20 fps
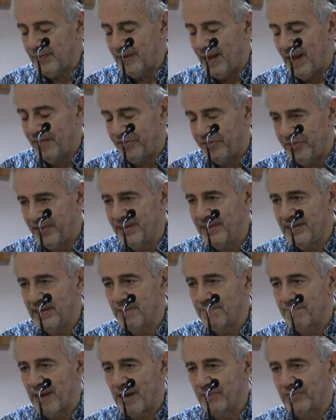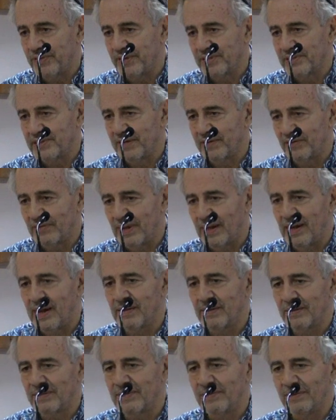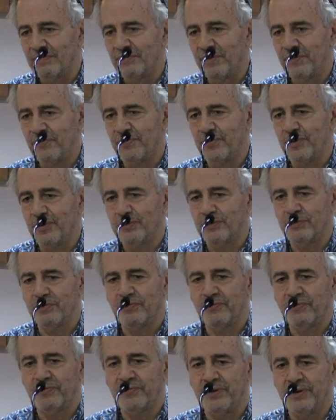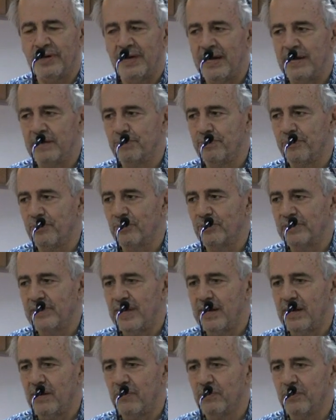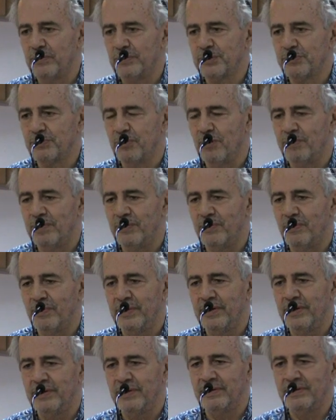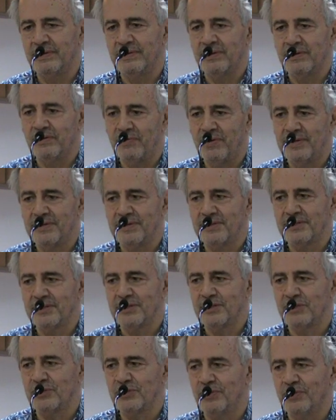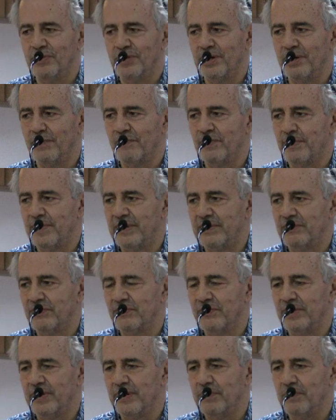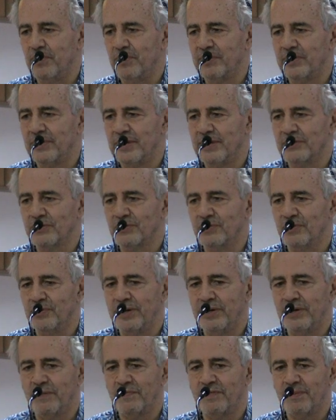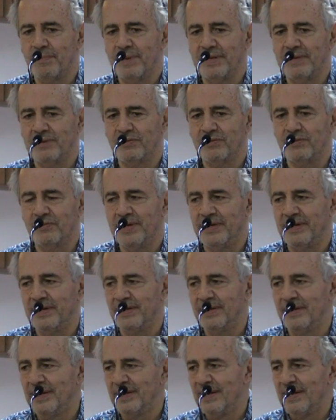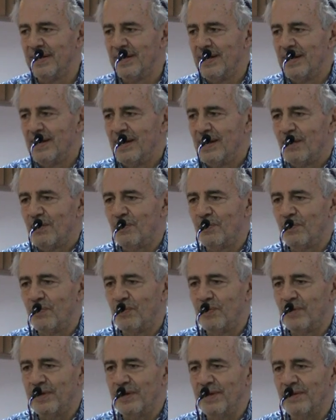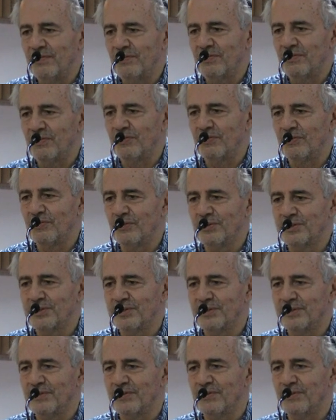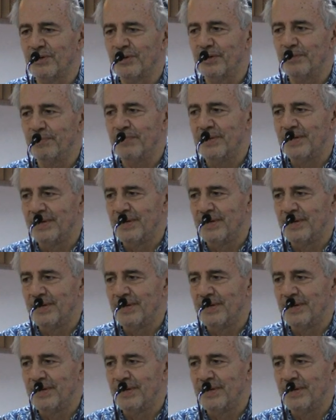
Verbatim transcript: and thinking about this, I, I'll refer to Fernand Braudel, who's probably one, the greatest historian of the Mediterranean, modern historian of the Mediterranean, who introduced the term